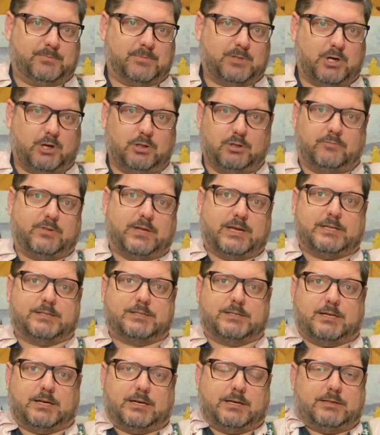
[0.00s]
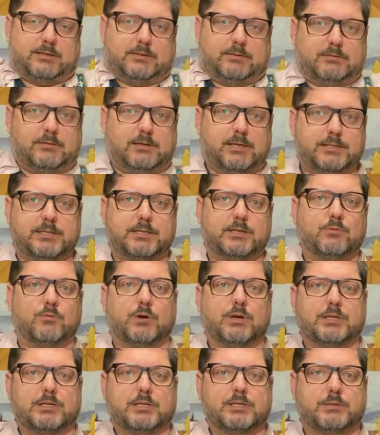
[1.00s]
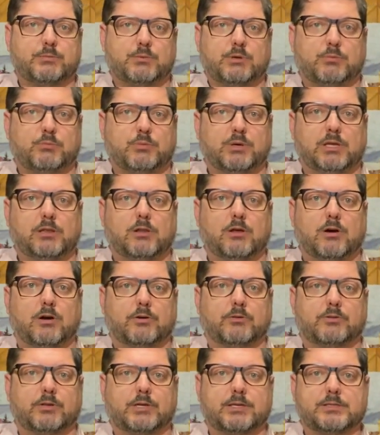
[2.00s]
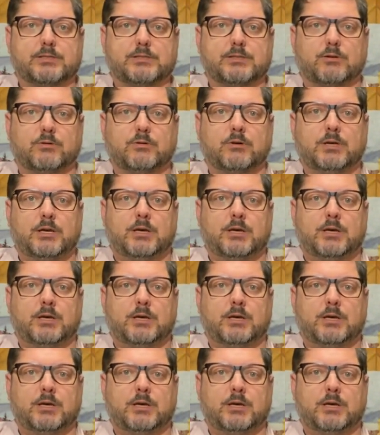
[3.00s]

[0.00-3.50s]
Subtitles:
all of that aside, I didn't want this to be a big long thing, so